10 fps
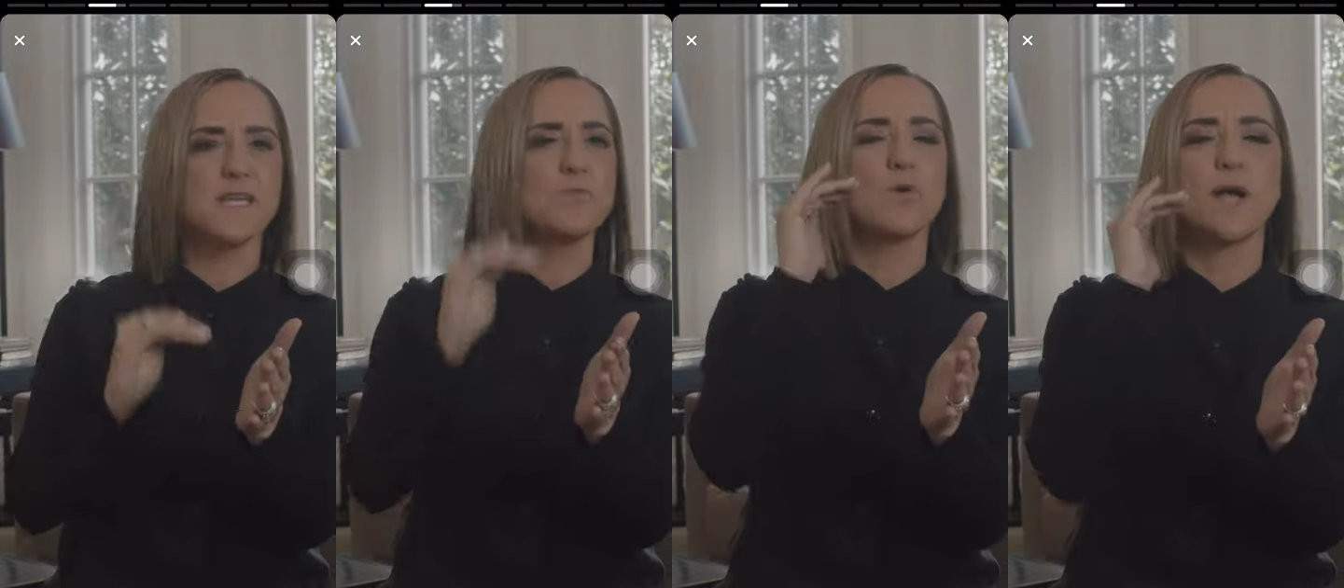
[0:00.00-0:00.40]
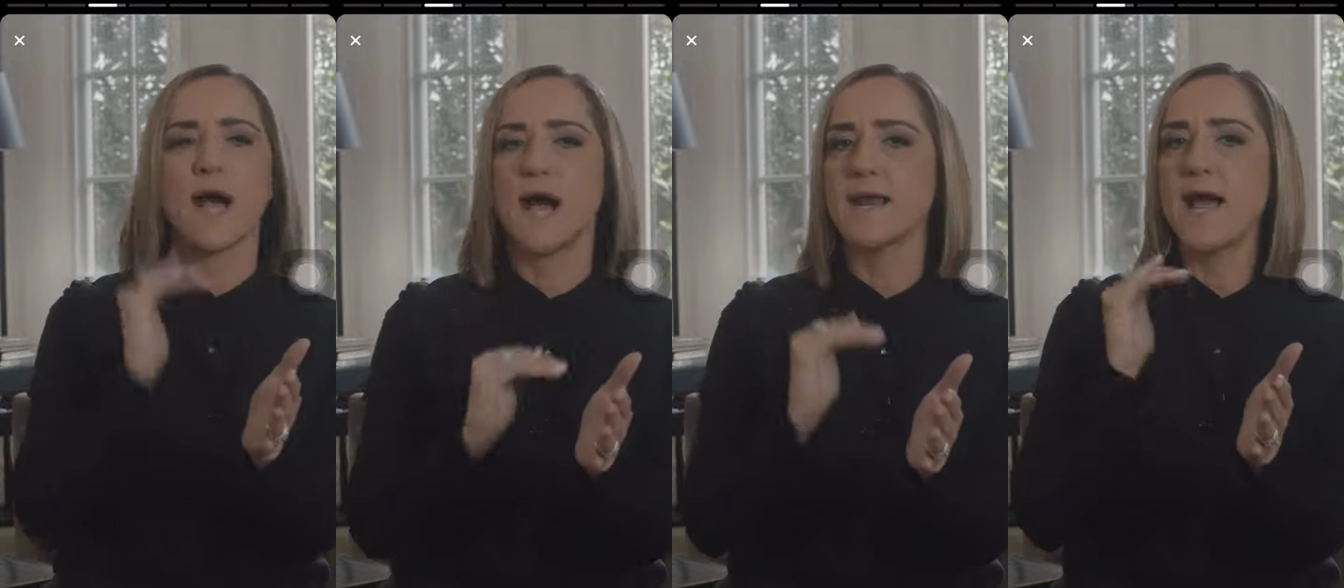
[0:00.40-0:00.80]
It will
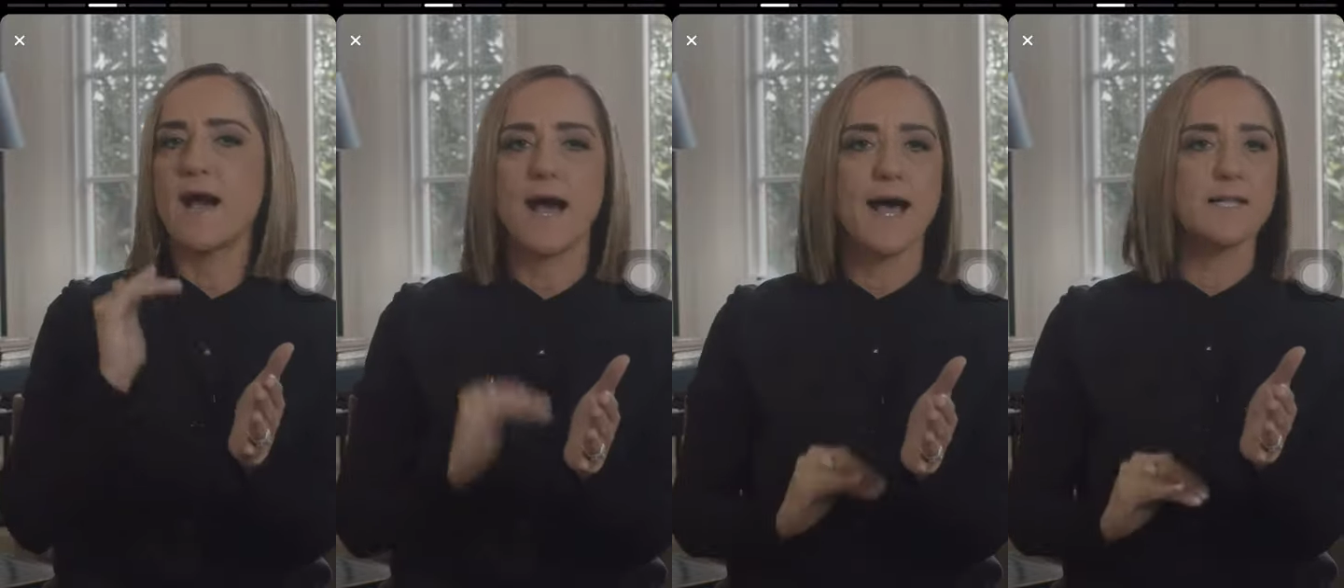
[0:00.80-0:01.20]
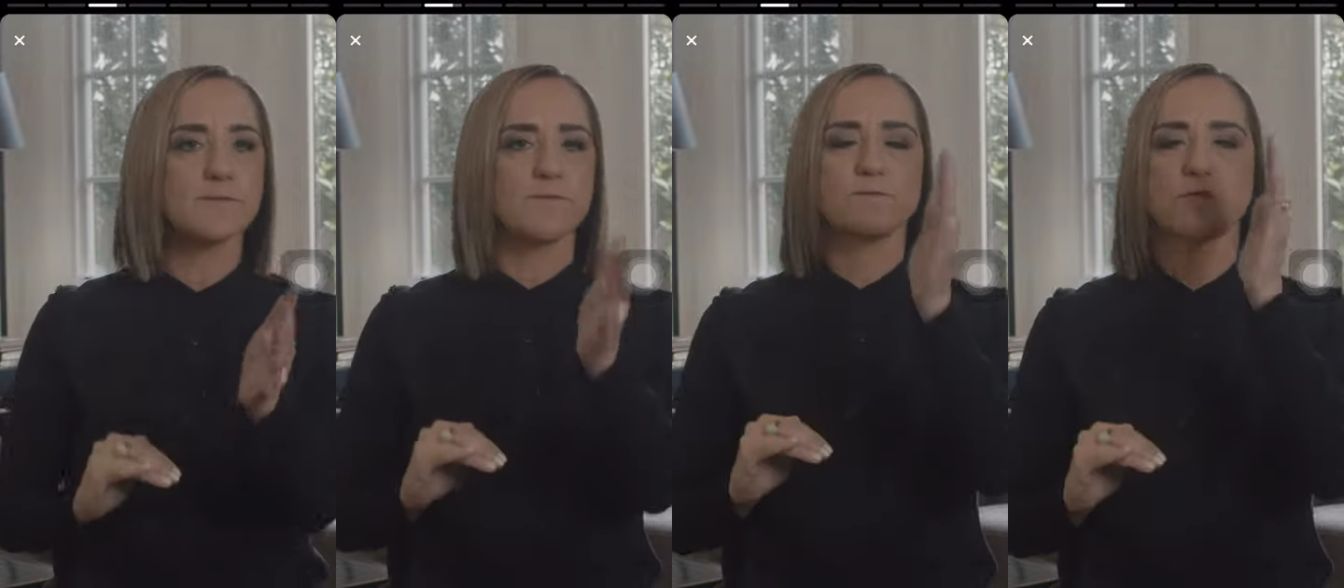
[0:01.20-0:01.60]
guard our
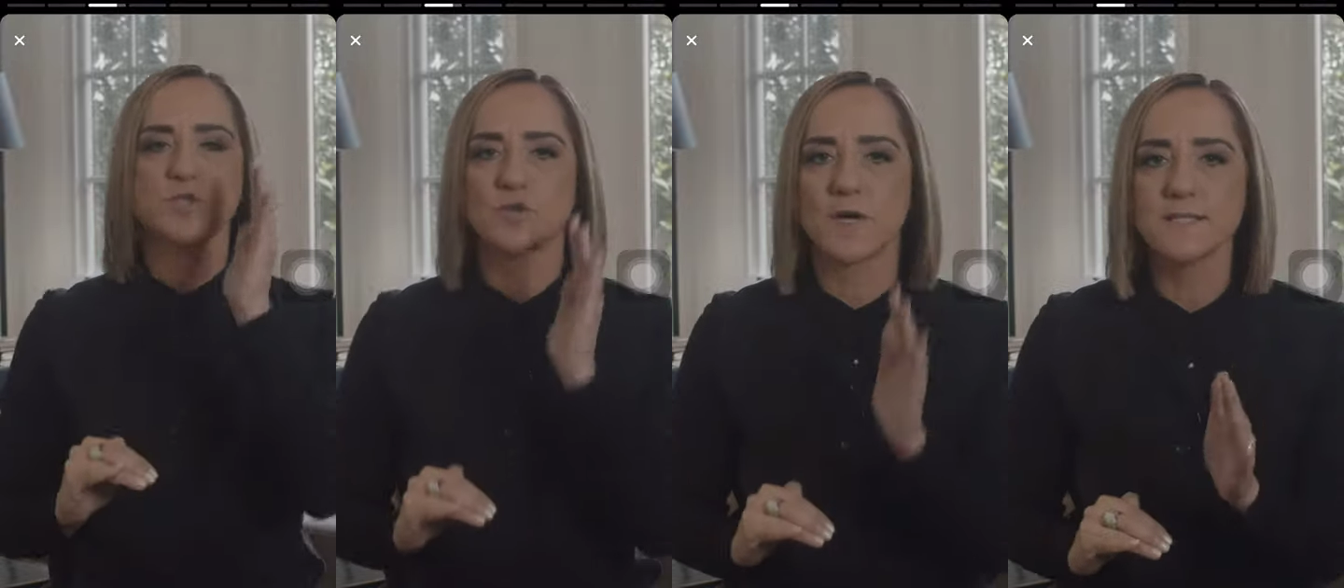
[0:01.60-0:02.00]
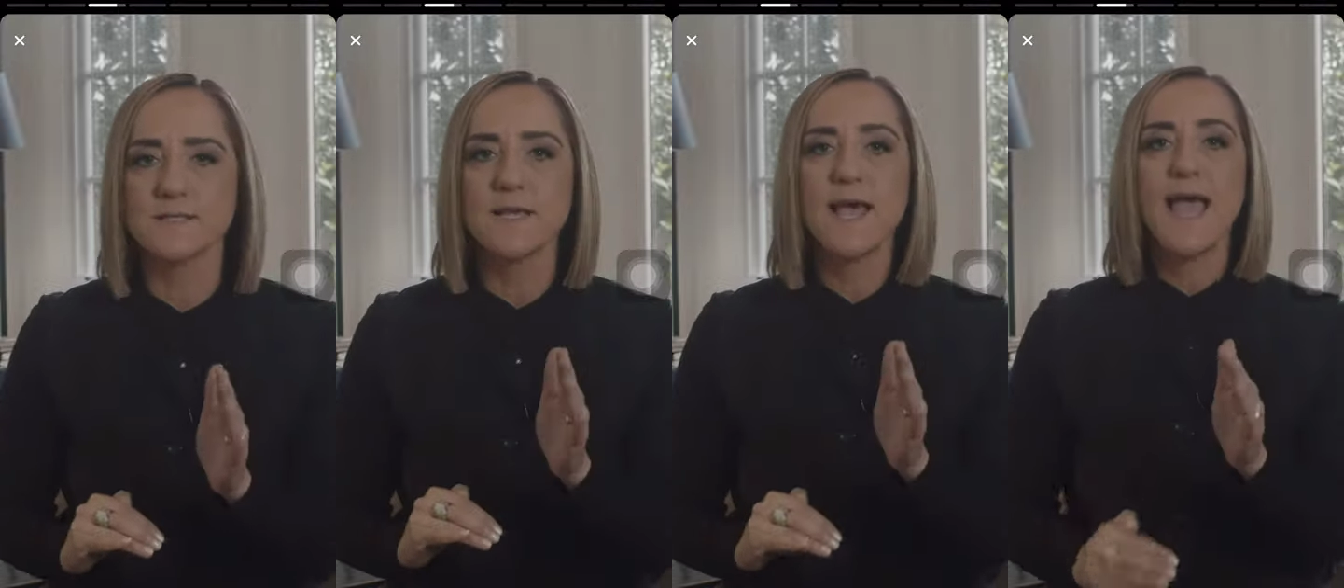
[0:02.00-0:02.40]
hearts from
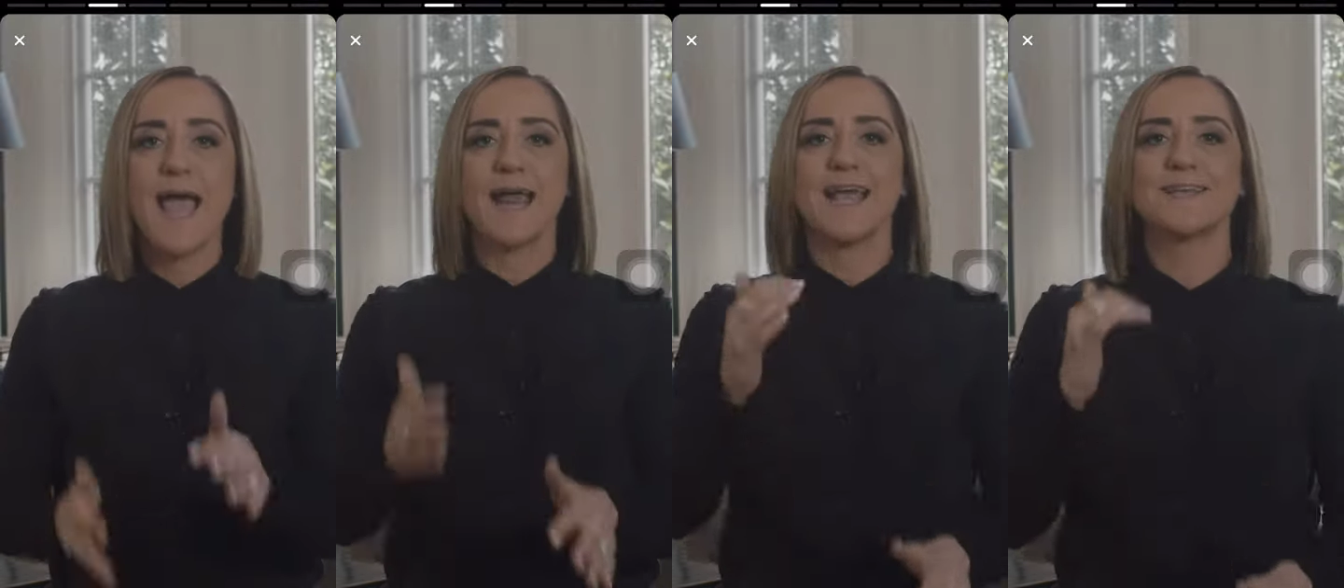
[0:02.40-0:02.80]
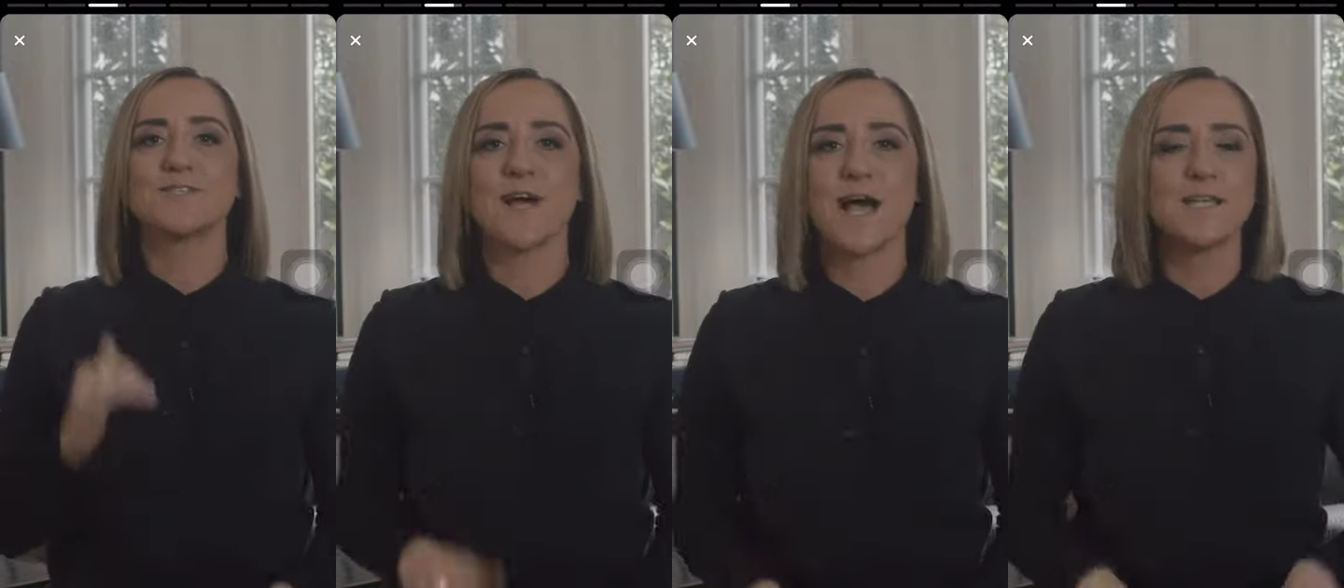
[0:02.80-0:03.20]
stress and
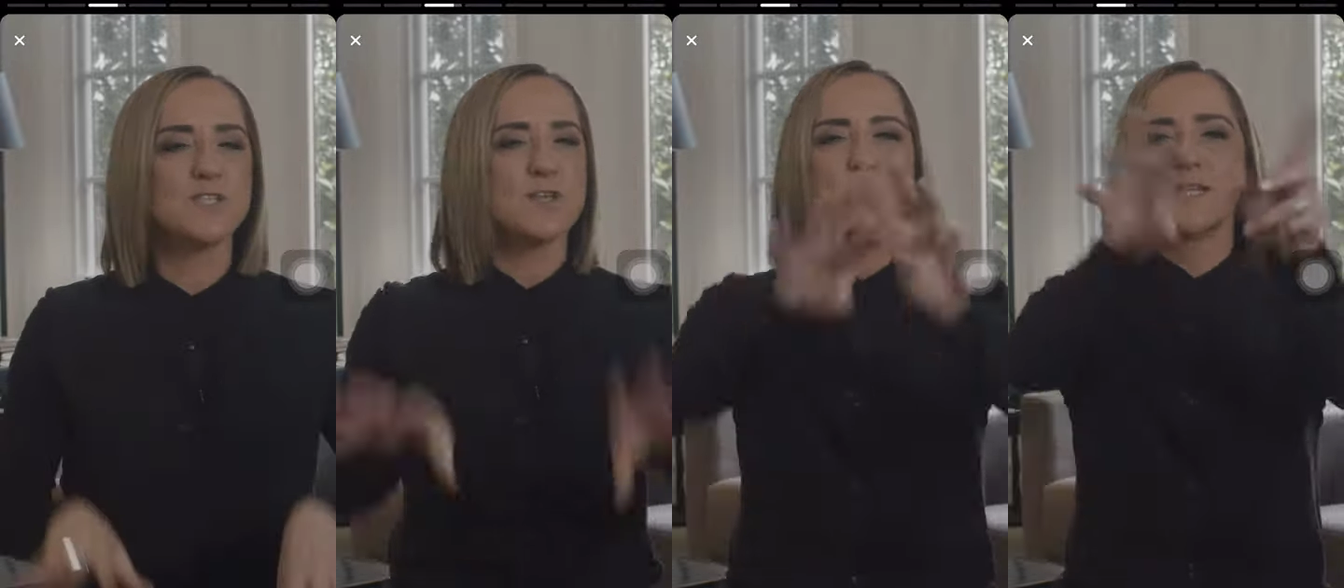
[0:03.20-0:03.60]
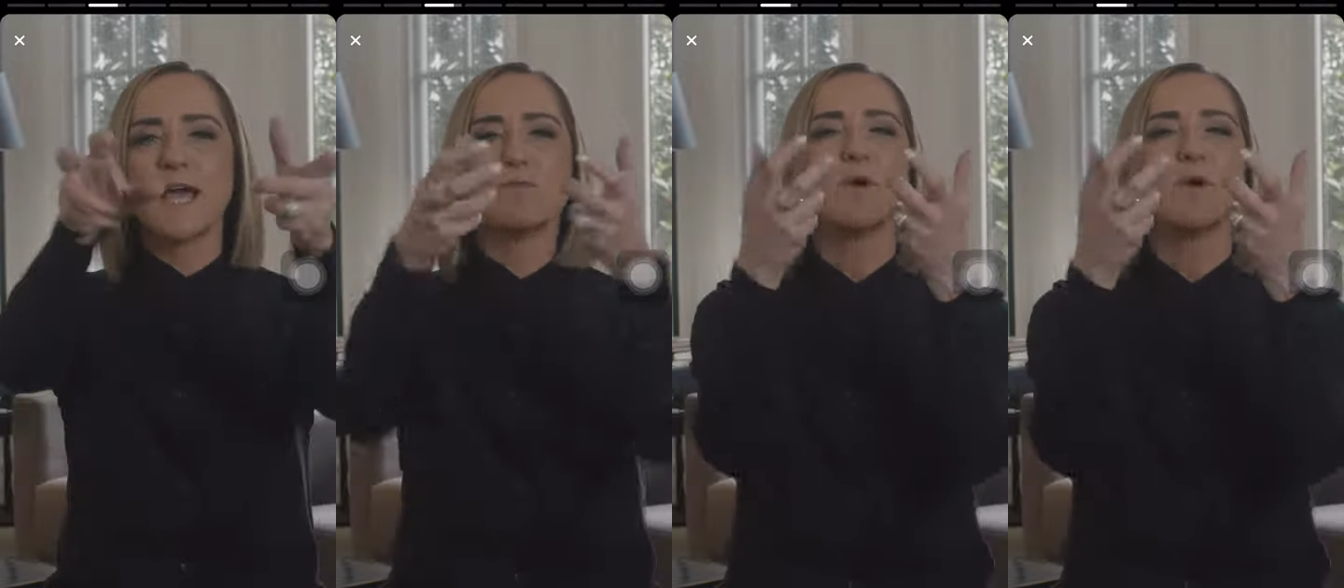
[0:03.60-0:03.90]
anxiety. So today,